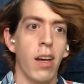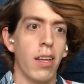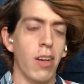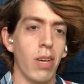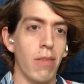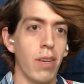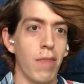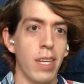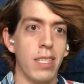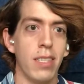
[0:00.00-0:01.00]
even if
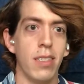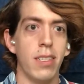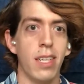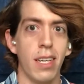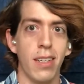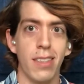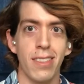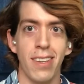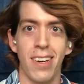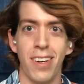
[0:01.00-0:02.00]
I did
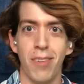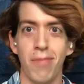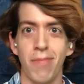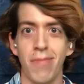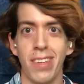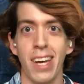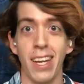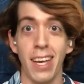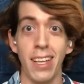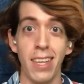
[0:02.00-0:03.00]
kind
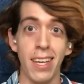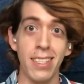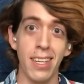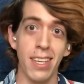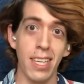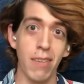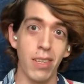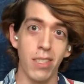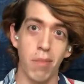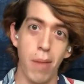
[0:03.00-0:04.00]
of get lazy and leave
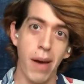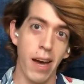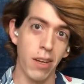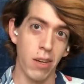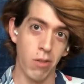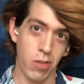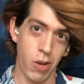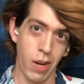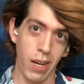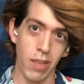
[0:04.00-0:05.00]
these on my patio
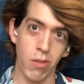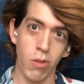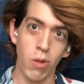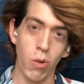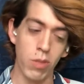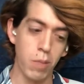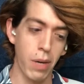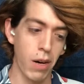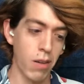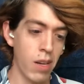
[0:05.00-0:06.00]
during a little cold
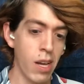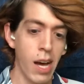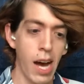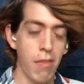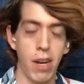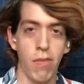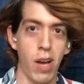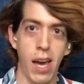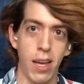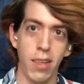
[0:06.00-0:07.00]
spell, I've never
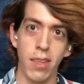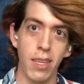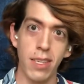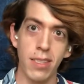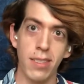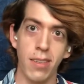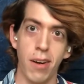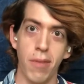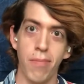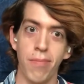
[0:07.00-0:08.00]
had these
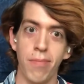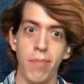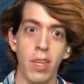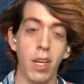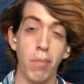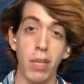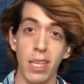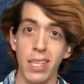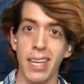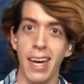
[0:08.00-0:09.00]

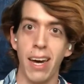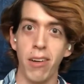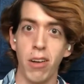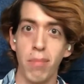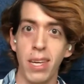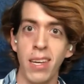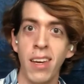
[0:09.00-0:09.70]
completely die out on me.